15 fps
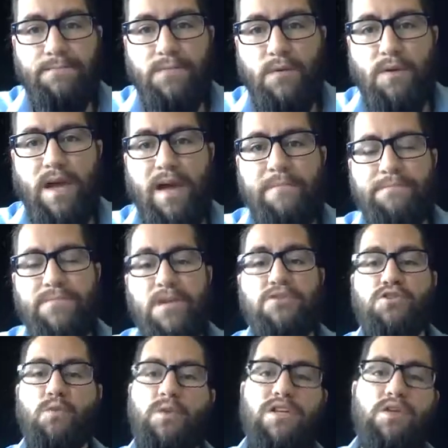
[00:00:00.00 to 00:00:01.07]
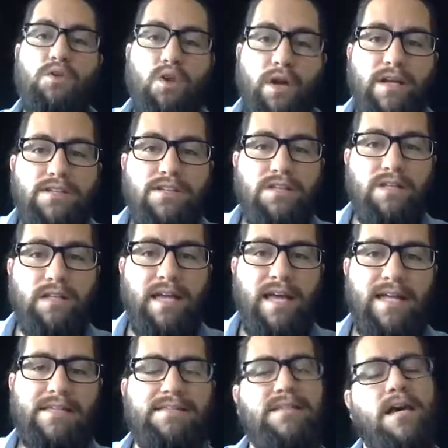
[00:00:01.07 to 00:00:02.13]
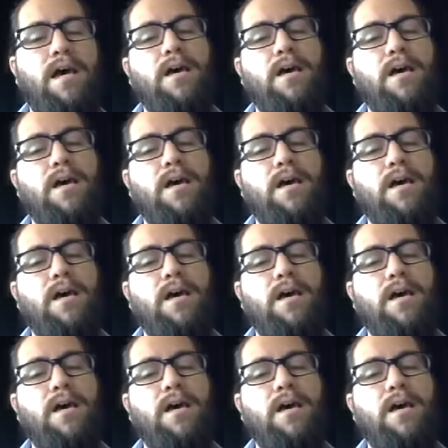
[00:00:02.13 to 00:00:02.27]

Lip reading: Okay. So when you look into the lens,